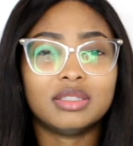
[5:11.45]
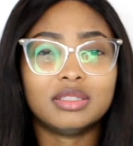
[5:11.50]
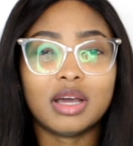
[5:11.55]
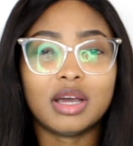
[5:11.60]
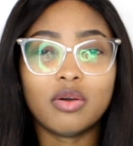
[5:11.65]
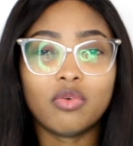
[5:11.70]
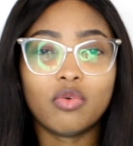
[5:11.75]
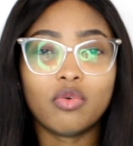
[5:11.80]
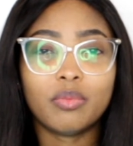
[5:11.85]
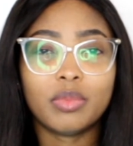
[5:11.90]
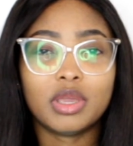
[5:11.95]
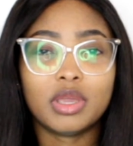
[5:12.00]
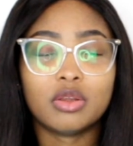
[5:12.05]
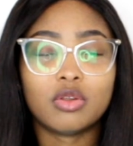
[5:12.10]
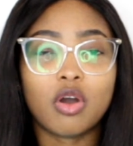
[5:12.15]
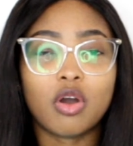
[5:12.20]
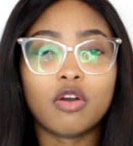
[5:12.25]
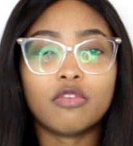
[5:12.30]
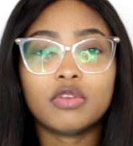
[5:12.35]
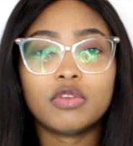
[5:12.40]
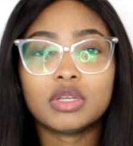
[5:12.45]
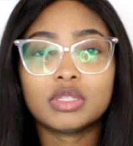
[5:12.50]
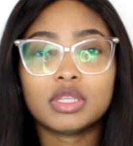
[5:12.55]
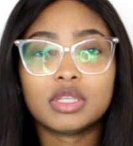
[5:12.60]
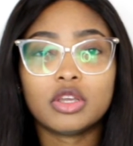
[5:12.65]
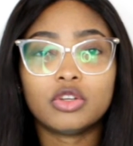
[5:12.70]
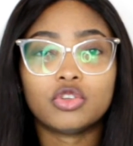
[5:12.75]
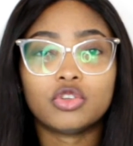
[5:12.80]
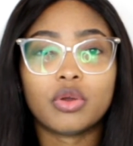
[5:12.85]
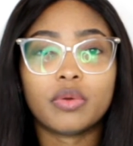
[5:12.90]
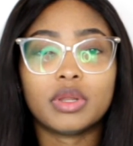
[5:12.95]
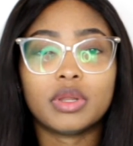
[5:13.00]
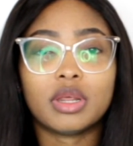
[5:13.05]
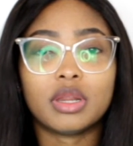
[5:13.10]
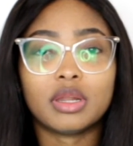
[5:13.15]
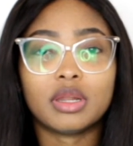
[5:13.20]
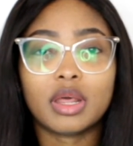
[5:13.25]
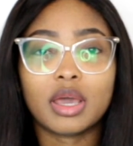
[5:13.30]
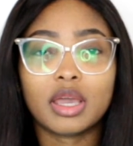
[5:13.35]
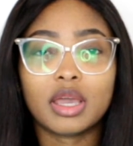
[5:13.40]
that will mean obviously during
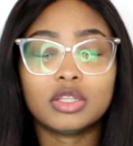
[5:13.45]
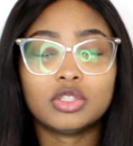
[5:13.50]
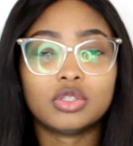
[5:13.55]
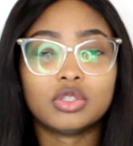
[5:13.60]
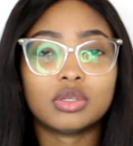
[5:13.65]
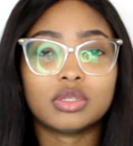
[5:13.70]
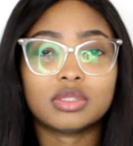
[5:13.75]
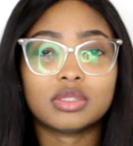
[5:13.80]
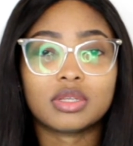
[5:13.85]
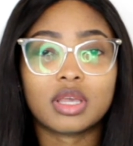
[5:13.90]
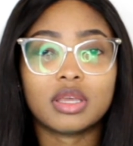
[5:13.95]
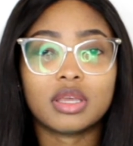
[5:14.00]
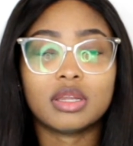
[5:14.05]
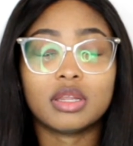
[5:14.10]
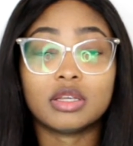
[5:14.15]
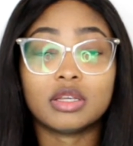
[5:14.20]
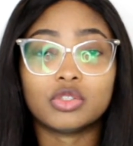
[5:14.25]
the night your skin